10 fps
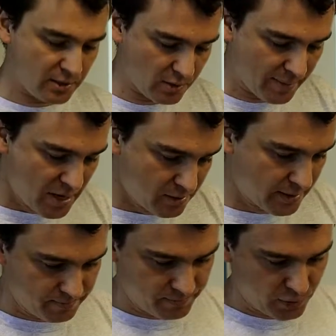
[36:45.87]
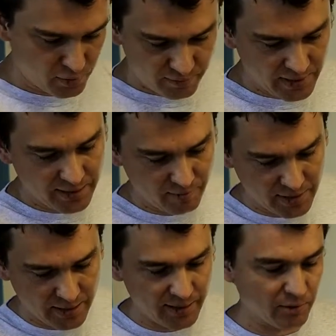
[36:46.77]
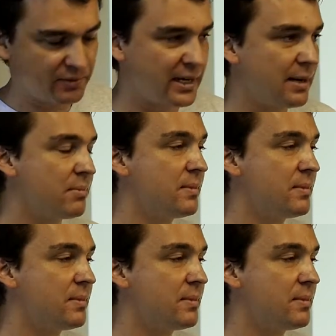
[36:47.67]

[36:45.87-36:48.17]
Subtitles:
so I'm actually sort of running out of time.